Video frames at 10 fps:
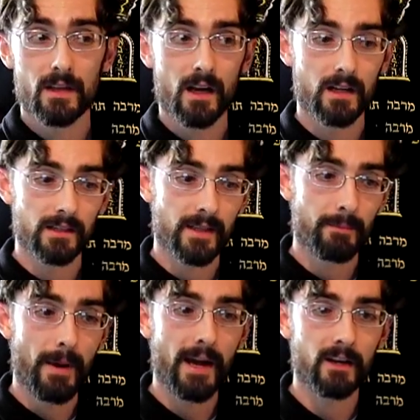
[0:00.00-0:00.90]
uh,
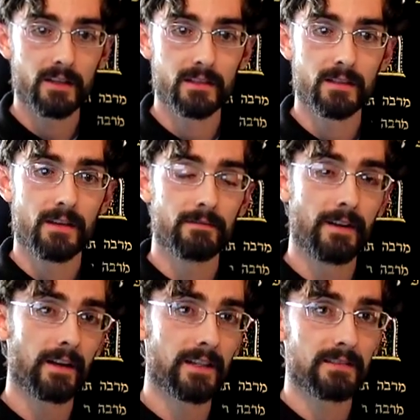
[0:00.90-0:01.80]
comparing
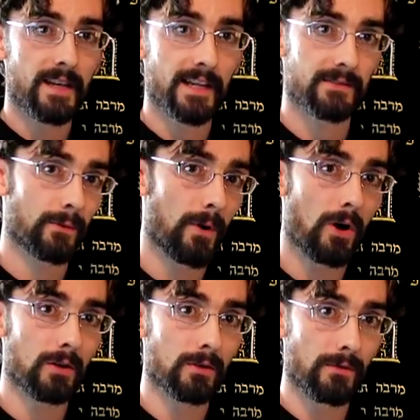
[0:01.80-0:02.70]
variant texts from
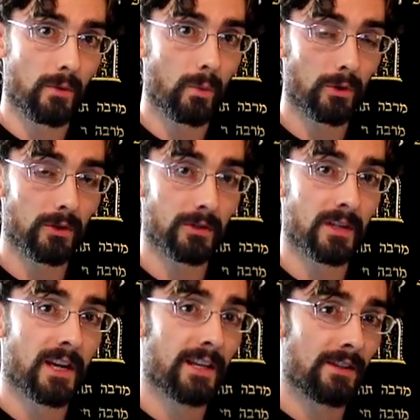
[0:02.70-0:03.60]
all over the world,
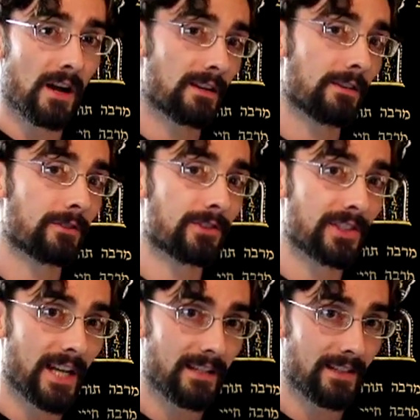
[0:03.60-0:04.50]
not
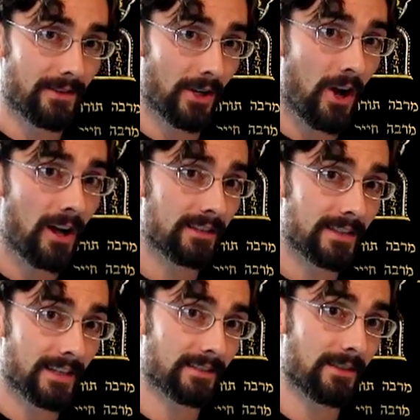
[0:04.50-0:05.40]
understanding the
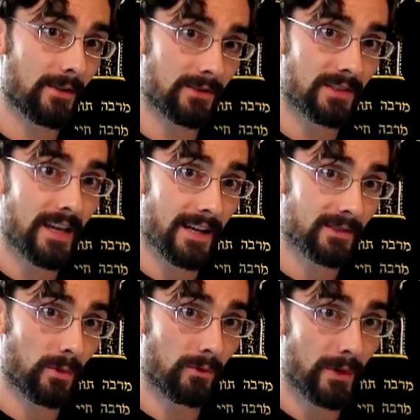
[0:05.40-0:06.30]
context that those
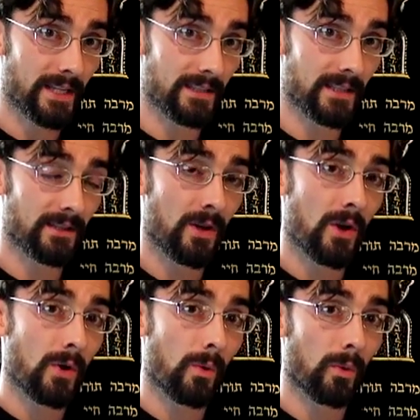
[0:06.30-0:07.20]
texts were written in,
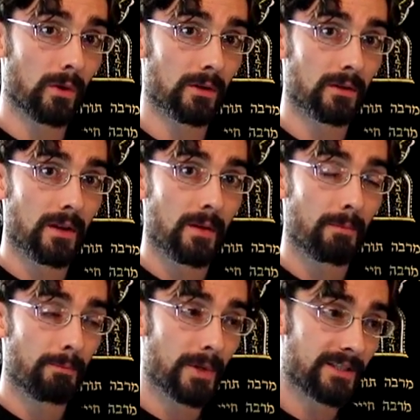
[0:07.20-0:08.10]
or
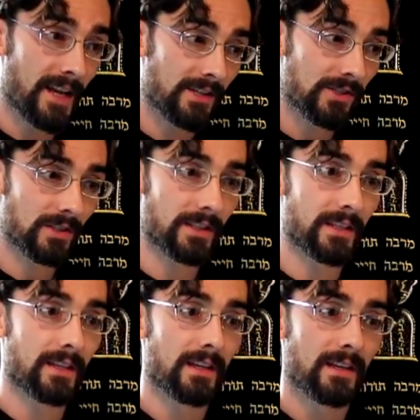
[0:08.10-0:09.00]
potentially
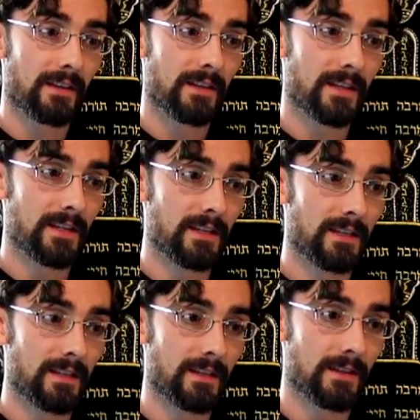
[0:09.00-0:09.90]
the,
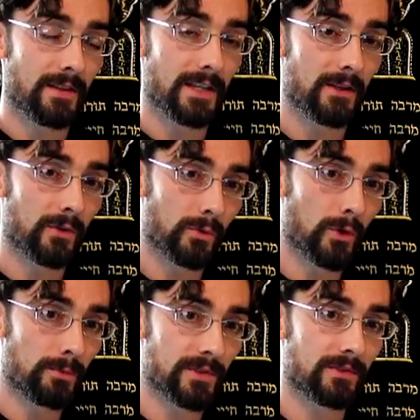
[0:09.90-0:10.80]
the
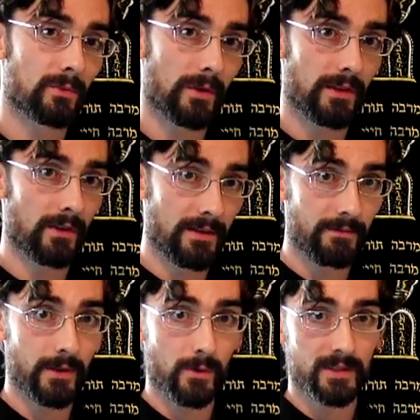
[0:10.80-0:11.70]
groups with their
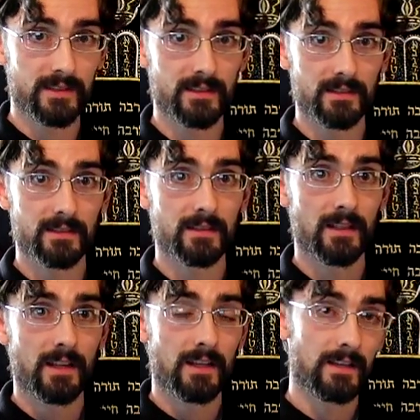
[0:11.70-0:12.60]
influences
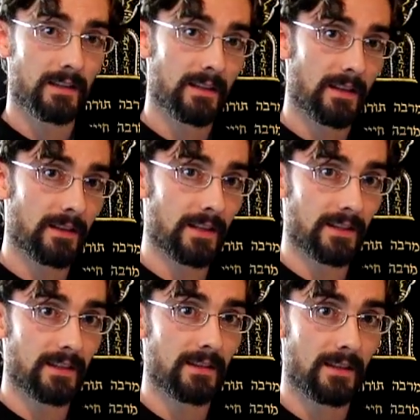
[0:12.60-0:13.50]

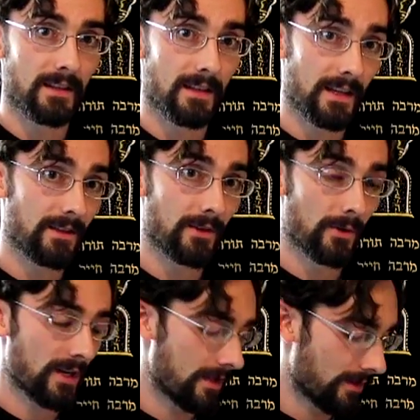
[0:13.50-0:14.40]
in
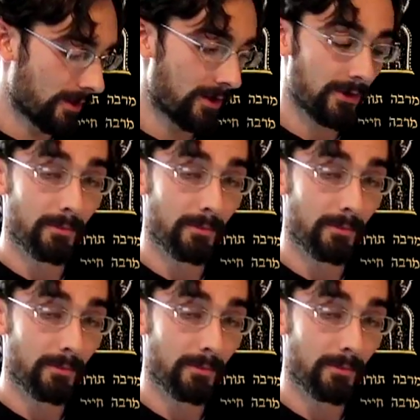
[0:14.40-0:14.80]
their in their their